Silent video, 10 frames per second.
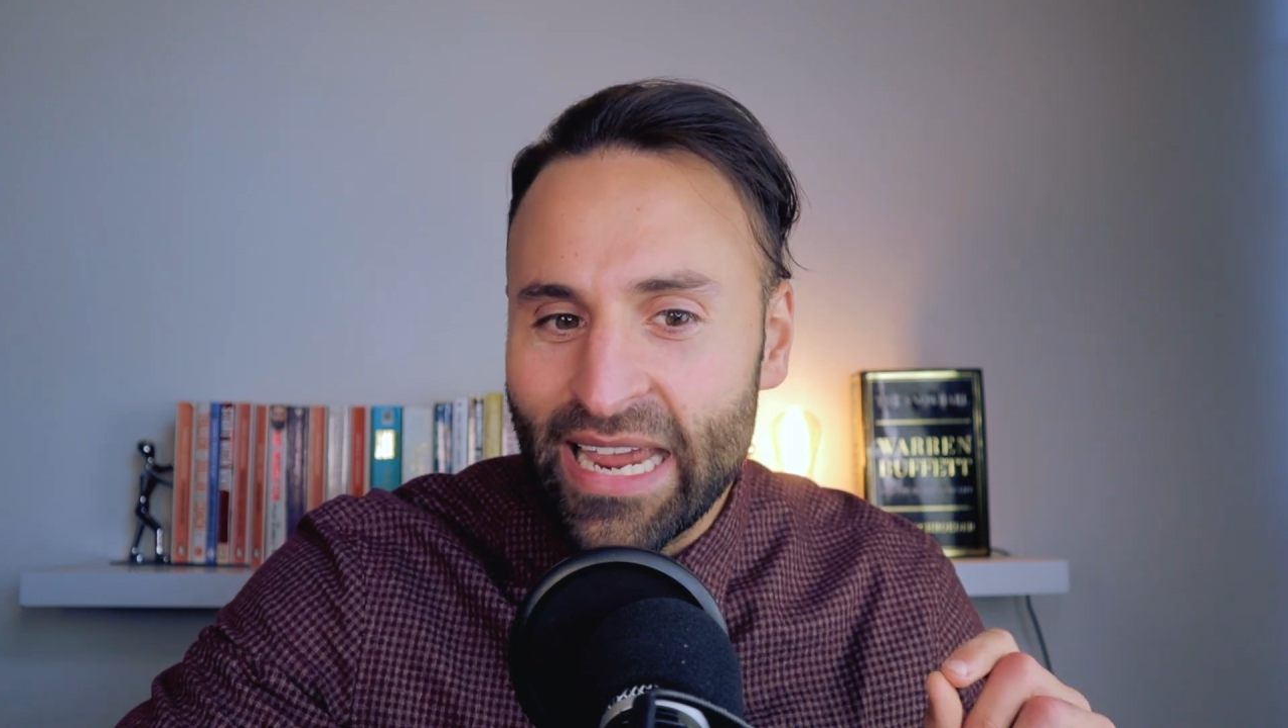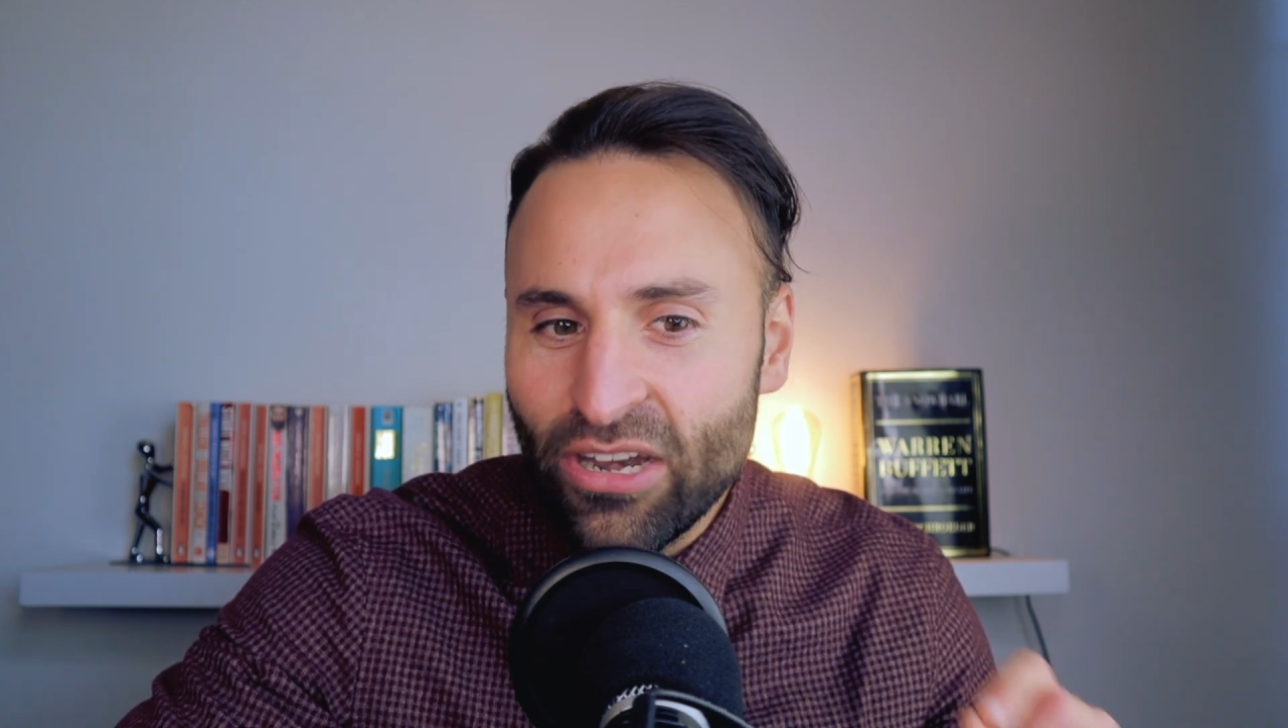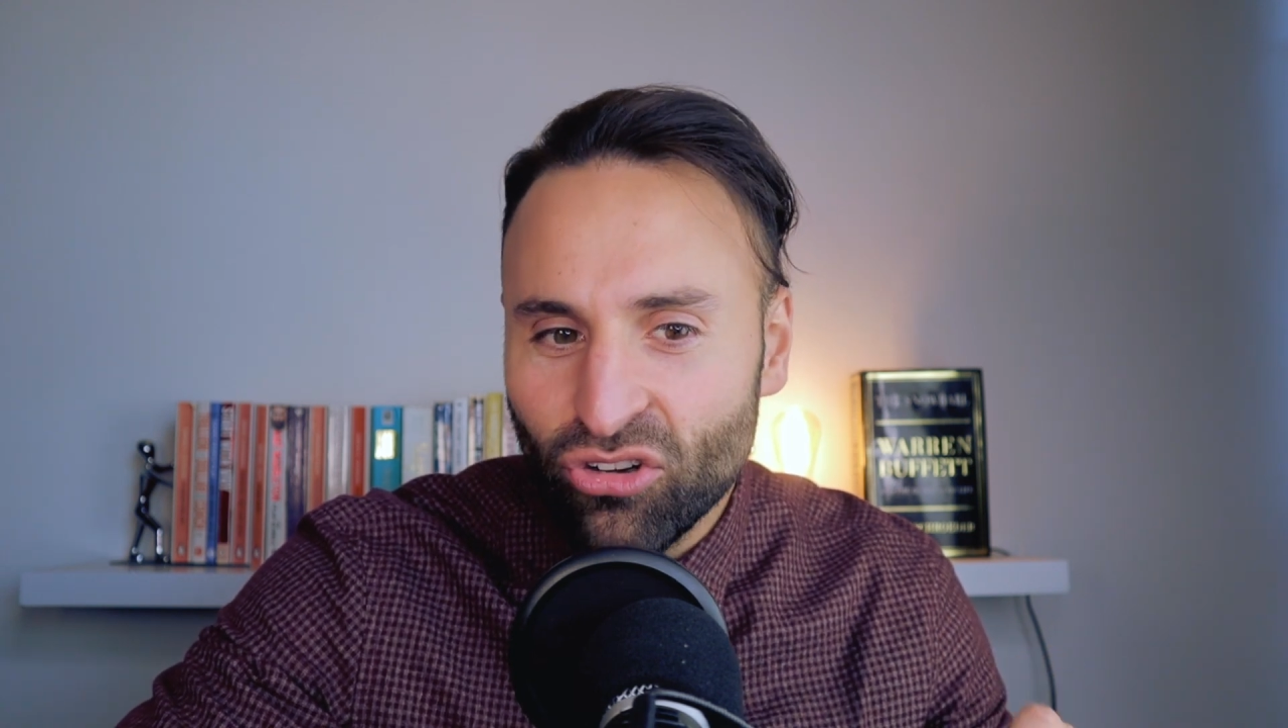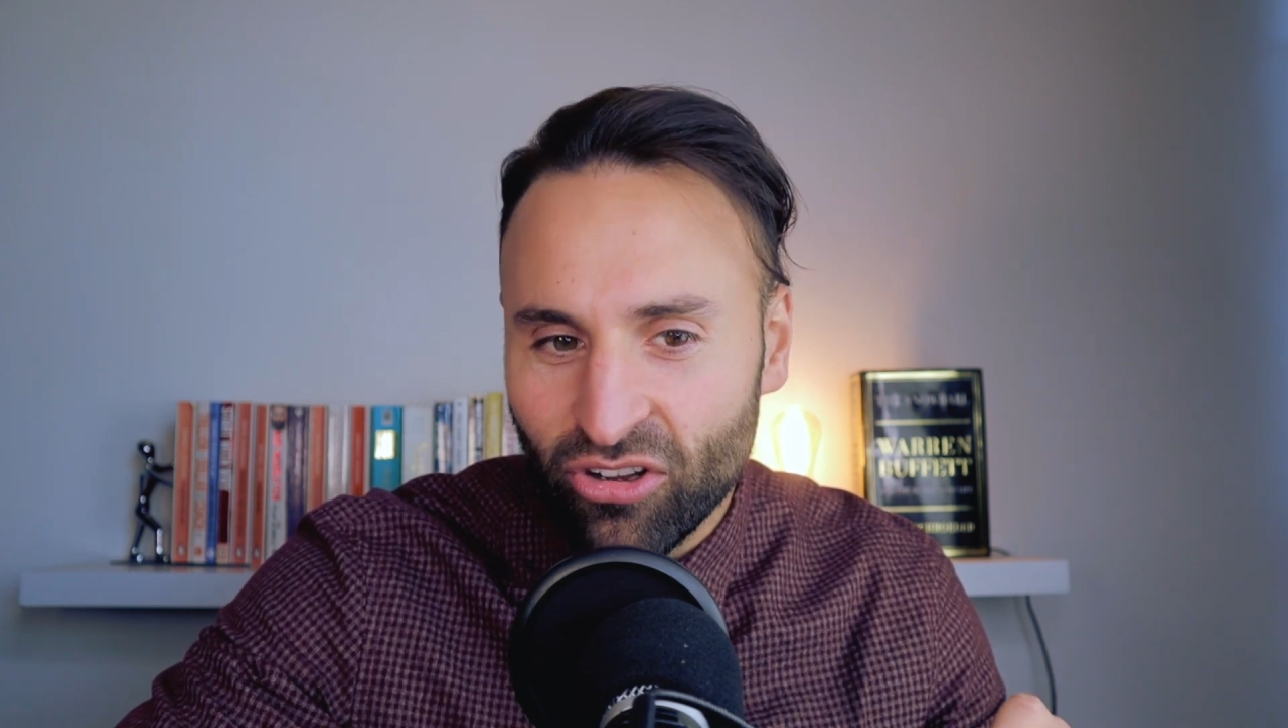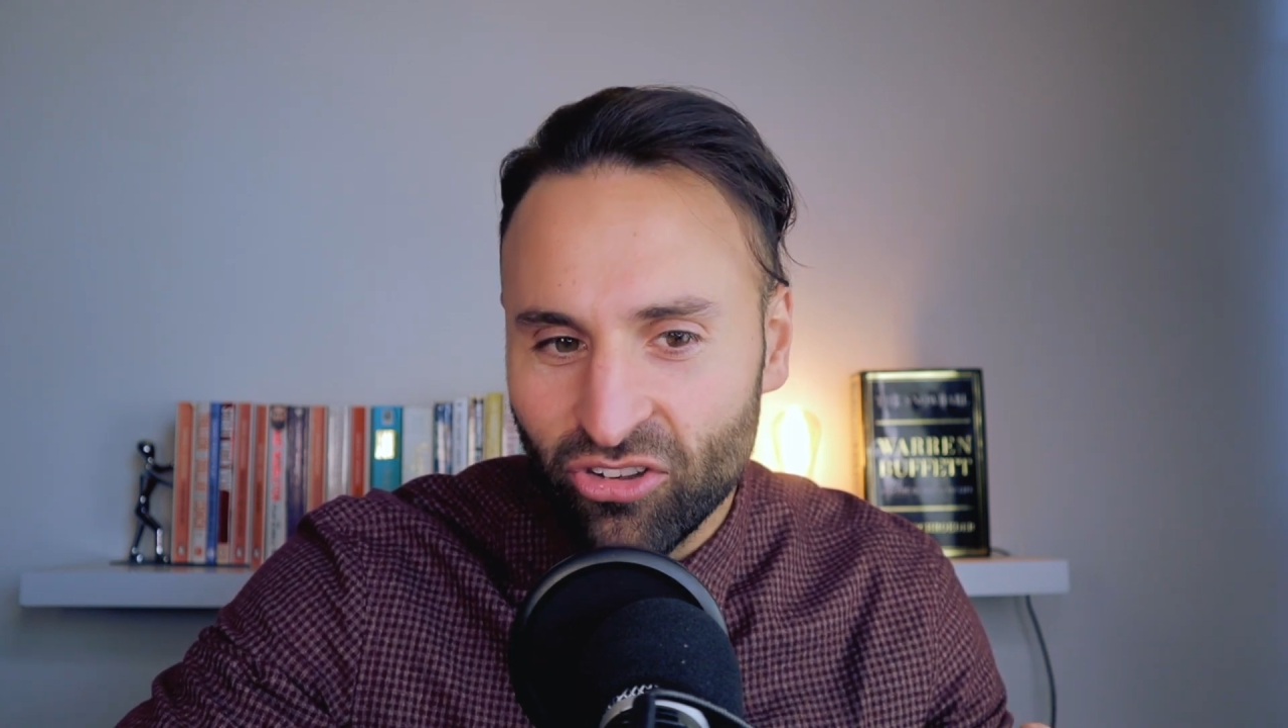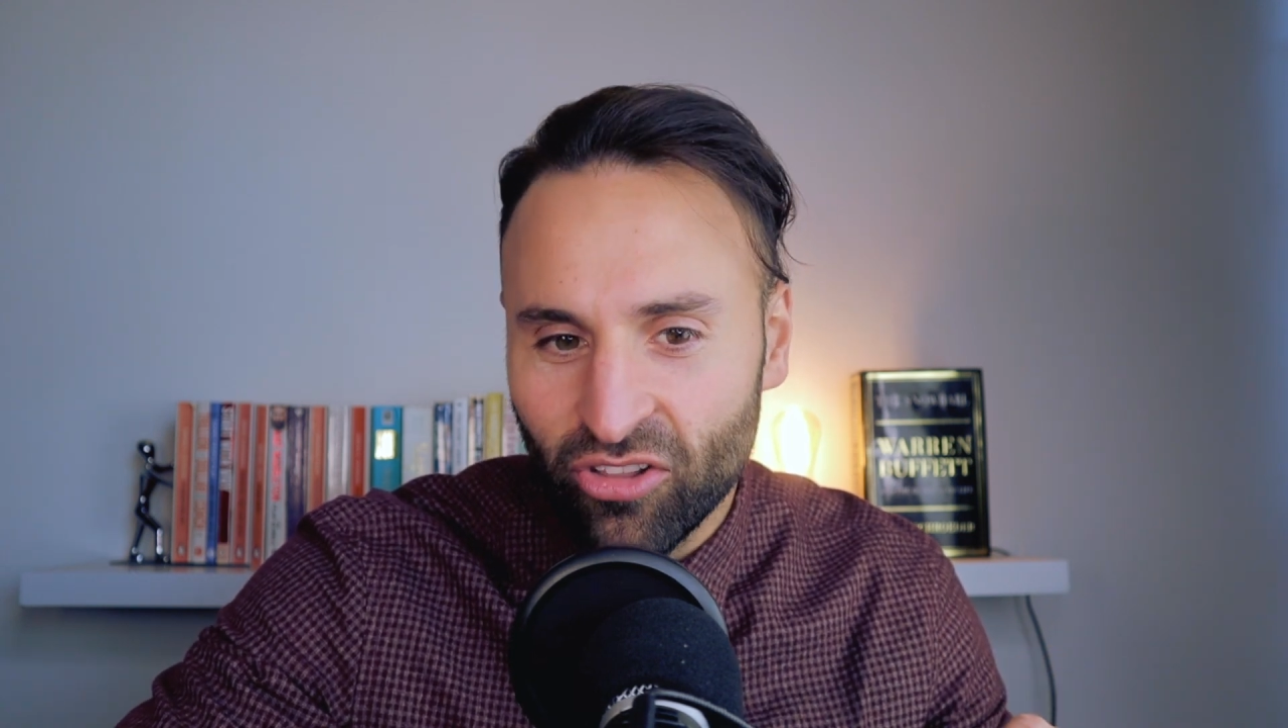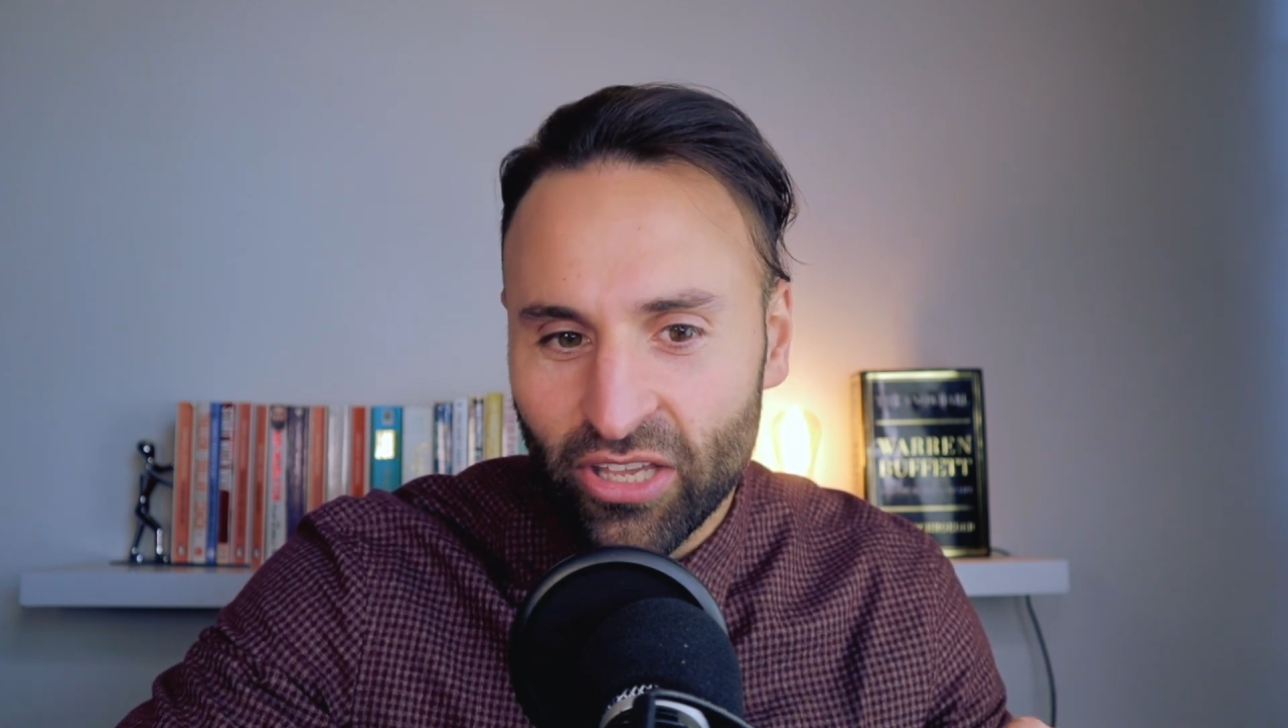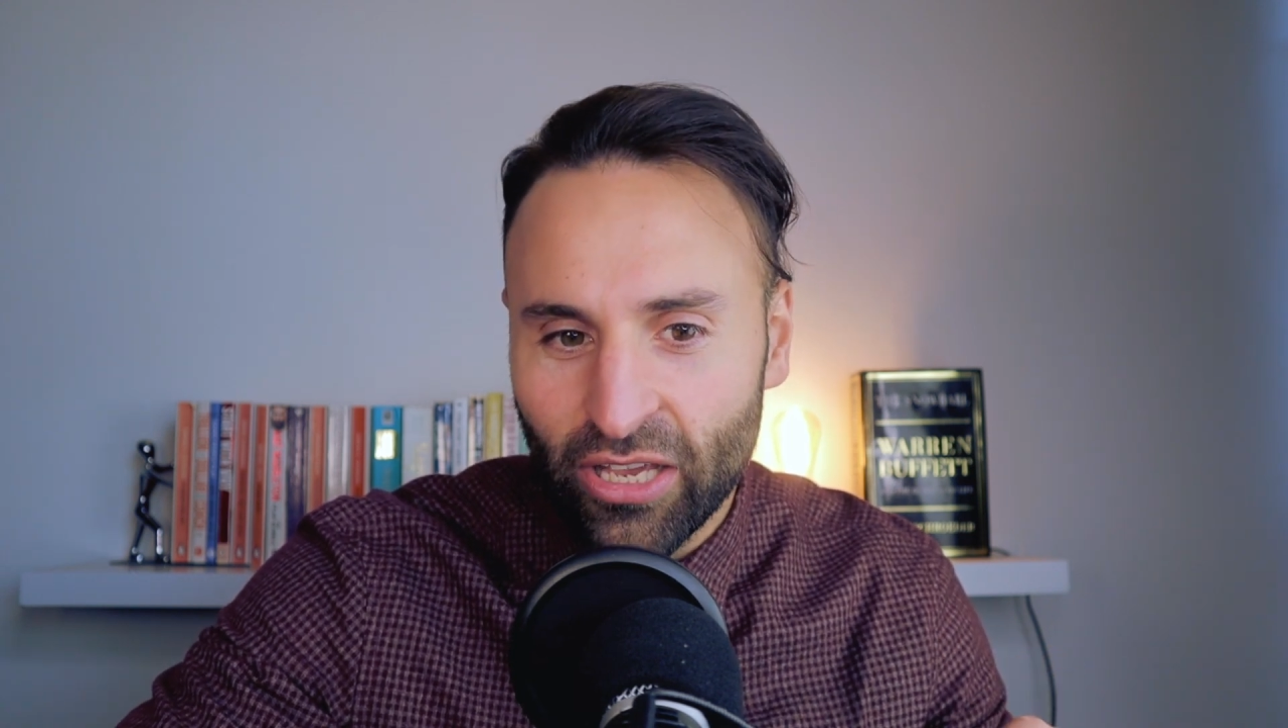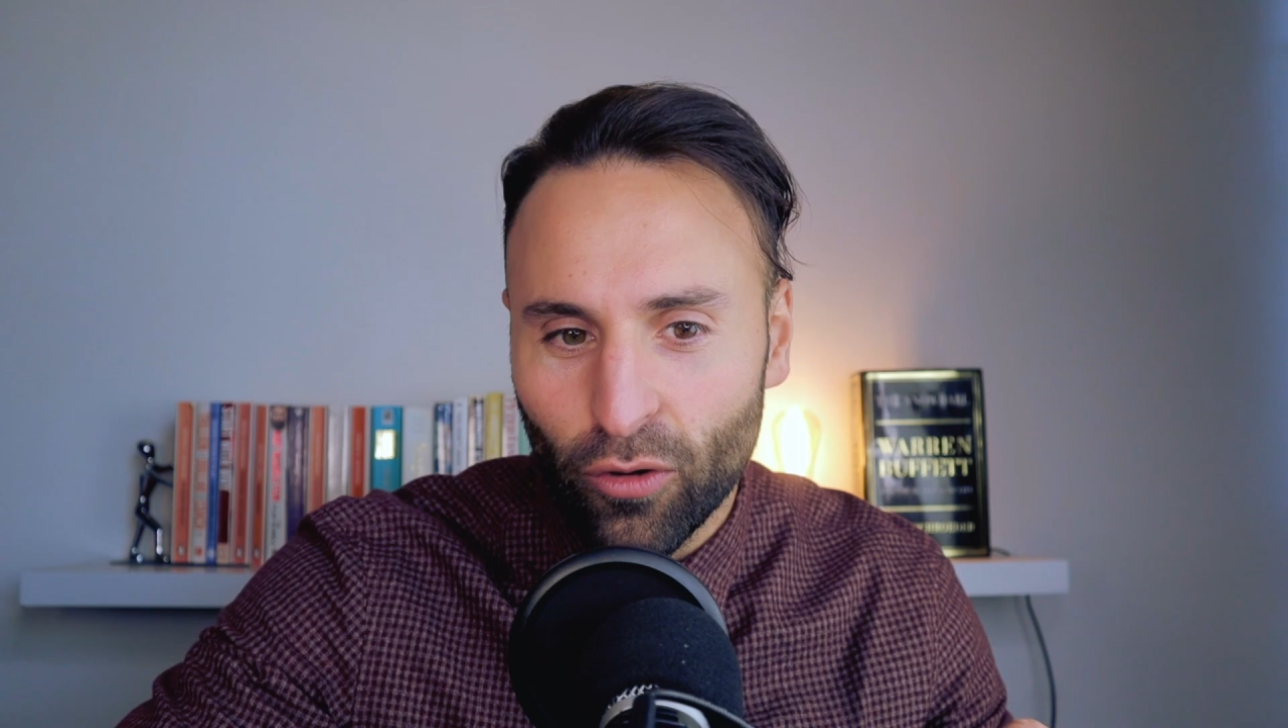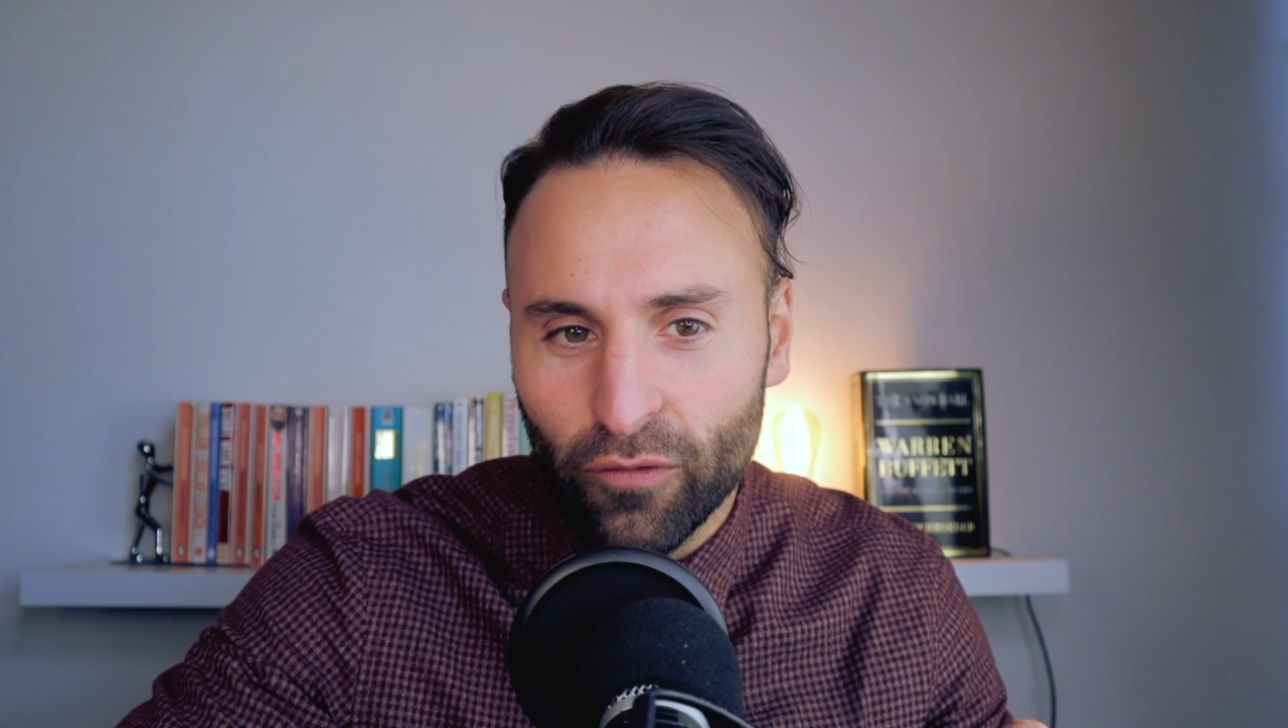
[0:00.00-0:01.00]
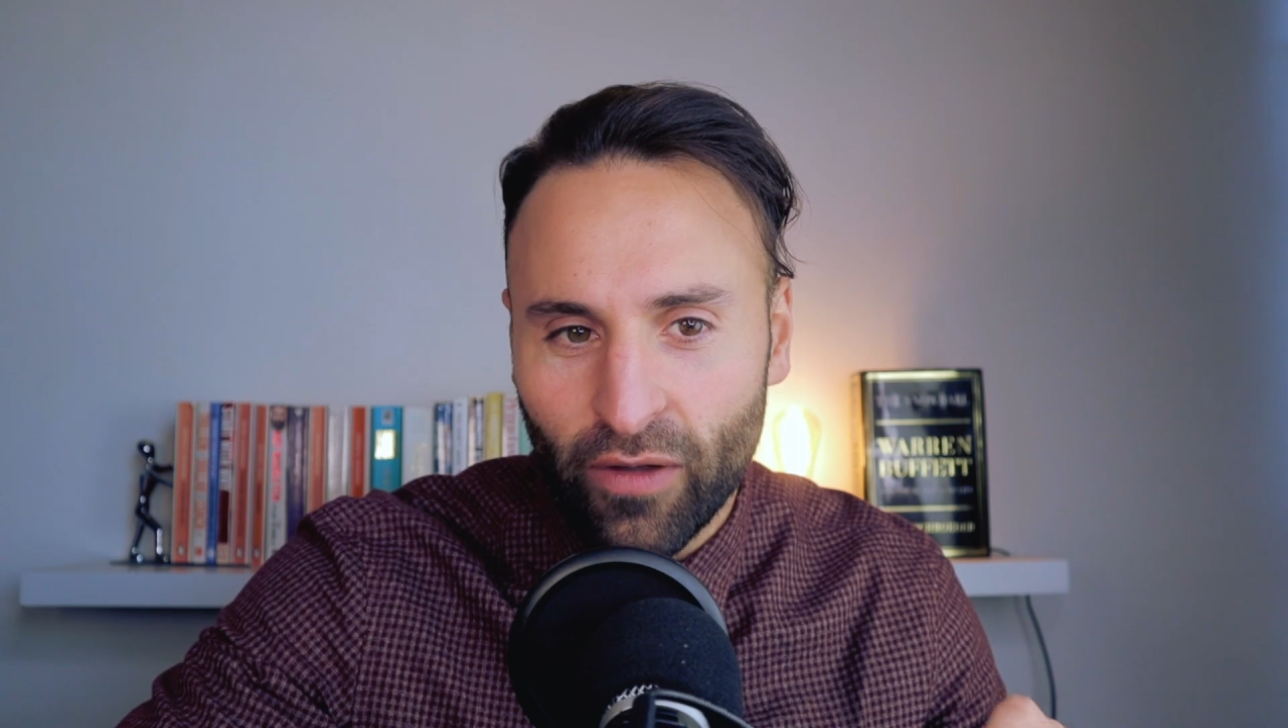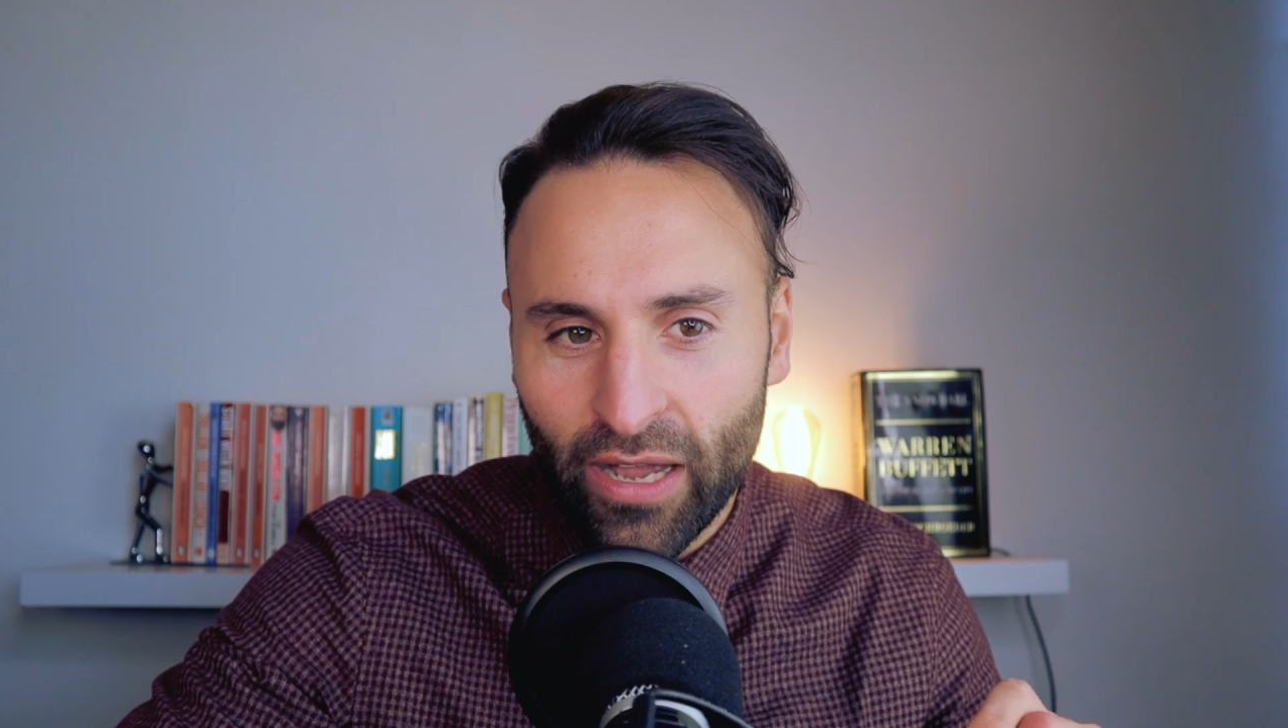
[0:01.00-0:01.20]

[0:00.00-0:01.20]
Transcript: interestingly enough,